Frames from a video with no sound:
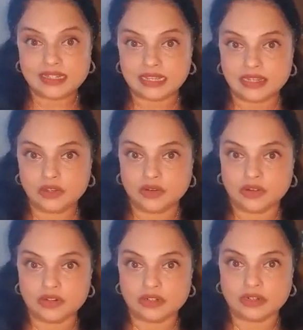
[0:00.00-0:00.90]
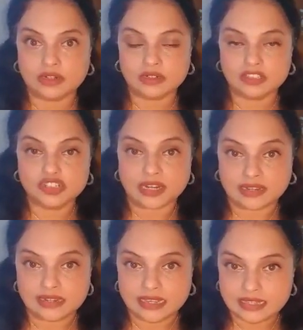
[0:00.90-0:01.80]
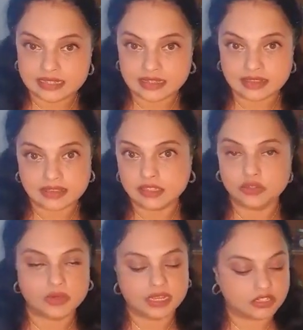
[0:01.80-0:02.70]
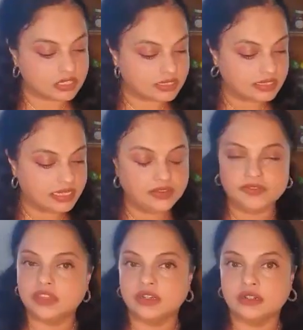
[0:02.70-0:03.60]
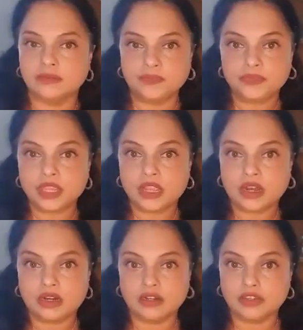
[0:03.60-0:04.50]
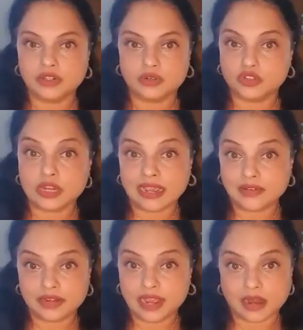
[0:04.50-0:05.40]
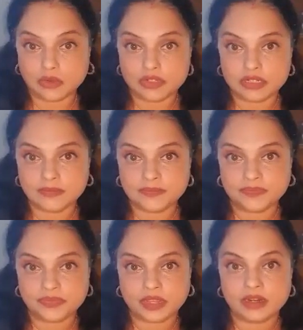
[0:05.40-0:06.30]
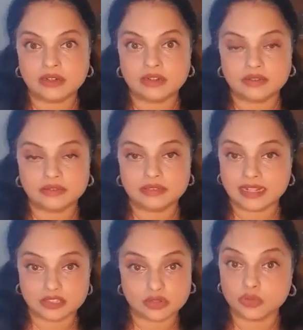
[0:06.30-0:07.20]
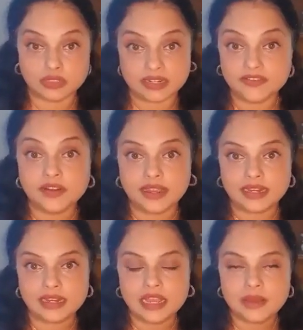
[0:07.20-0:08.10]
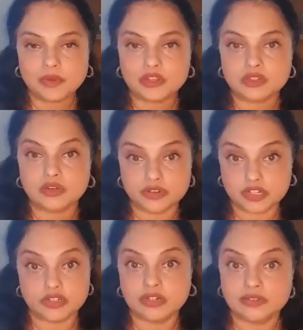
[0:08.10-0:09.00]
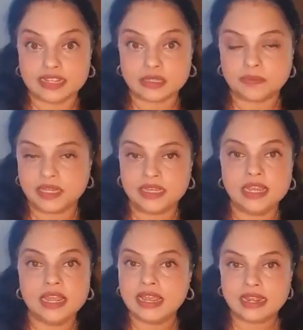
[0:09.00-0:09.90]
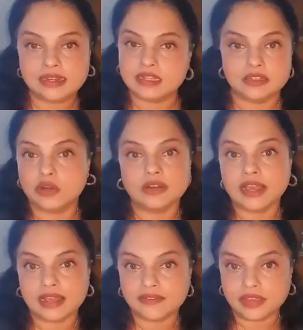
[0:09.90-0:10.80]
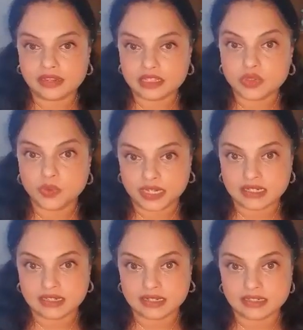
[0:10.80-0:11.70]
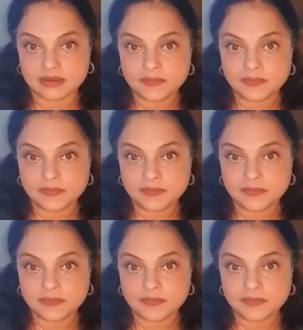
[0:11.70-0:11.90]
in your chutneys, you can just leave the jaggery out. That's totally fine because the original recipe does not have any sweet in it.